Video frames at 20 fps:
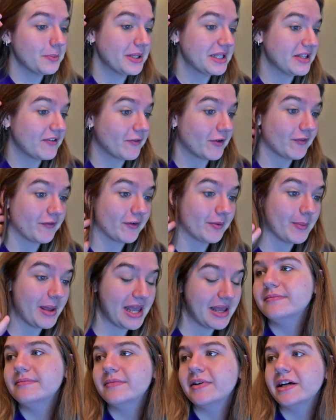bit different for
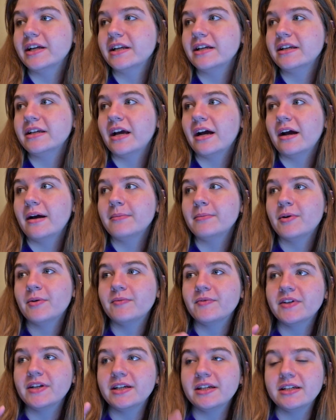me. But yeah, I'm
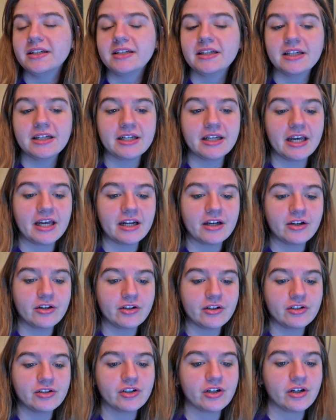hopefully gonna get a
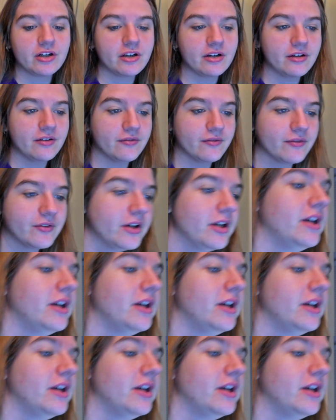good chunk of